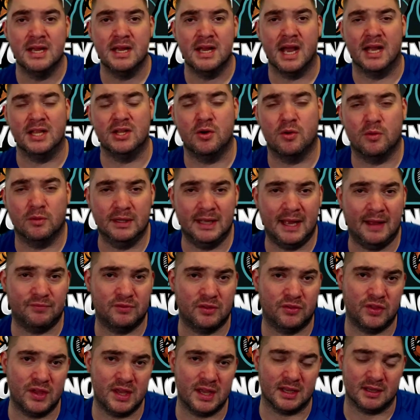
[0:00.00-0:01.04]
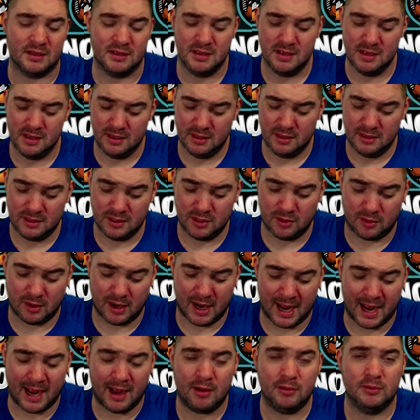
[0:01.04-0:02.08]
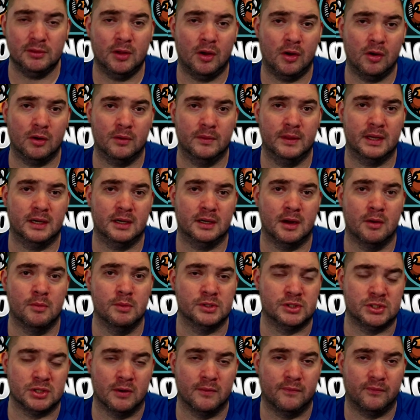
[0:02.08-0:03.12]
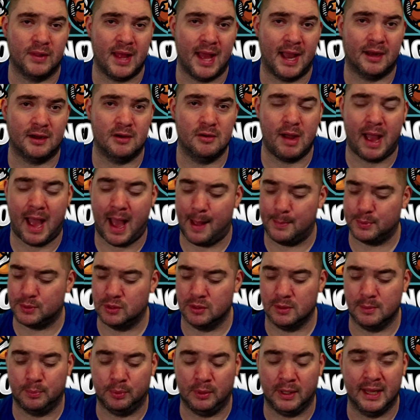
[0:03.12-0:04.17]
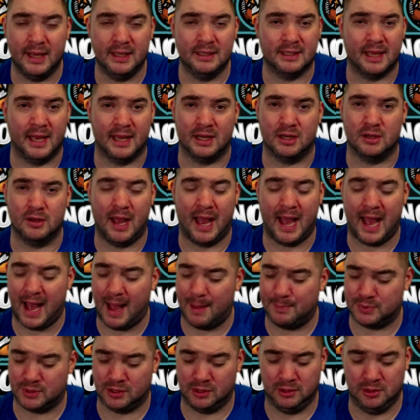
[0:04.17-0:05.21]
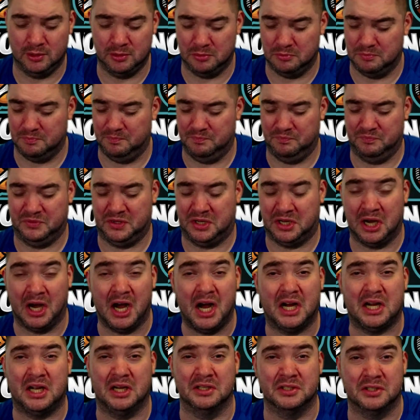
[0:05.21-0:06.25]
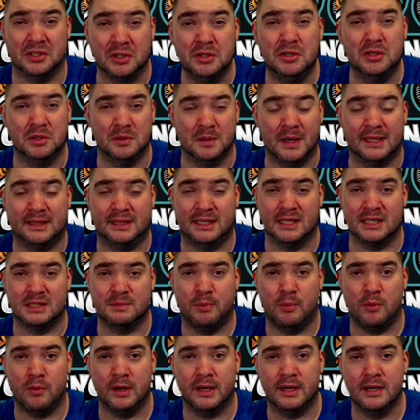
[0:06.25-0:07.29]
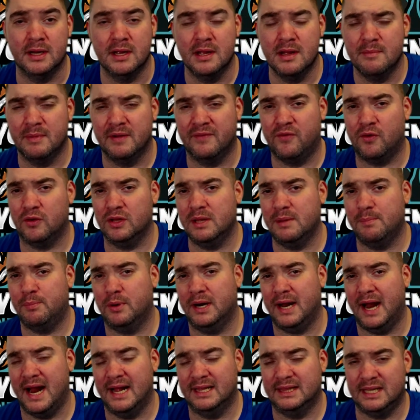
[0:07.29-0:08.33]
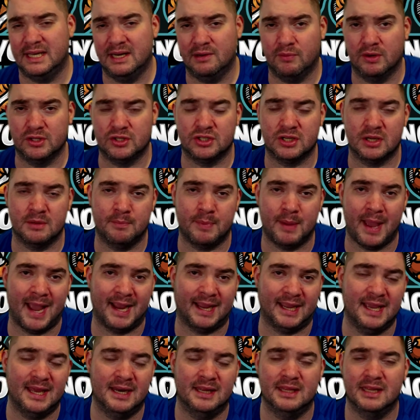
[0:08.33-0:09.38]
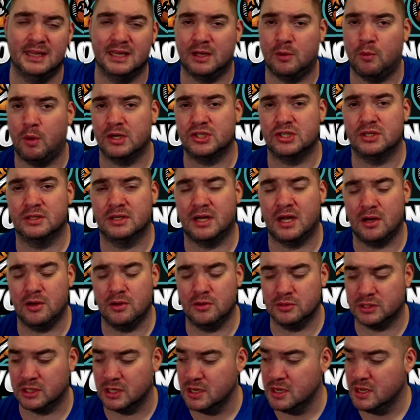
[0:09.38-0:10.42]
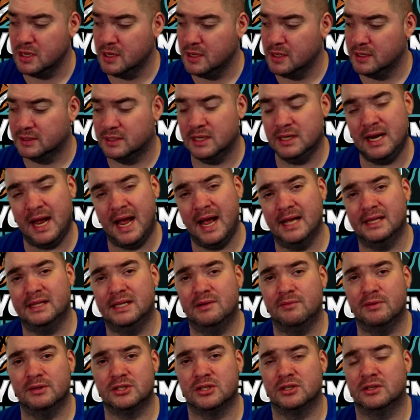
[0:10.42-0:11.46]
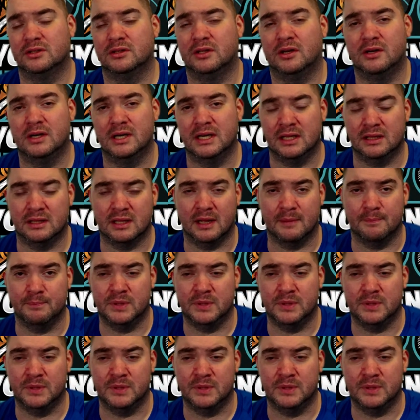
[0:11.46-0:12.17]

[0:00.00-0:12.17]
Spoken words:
And you only have to think, how long are they going to go with Joe Flacco absolutely playing like absolute cock-a-doo-doo at this point before they put Anthony Richardson back in? And then the question goes, did Anthony Richardson learn anything?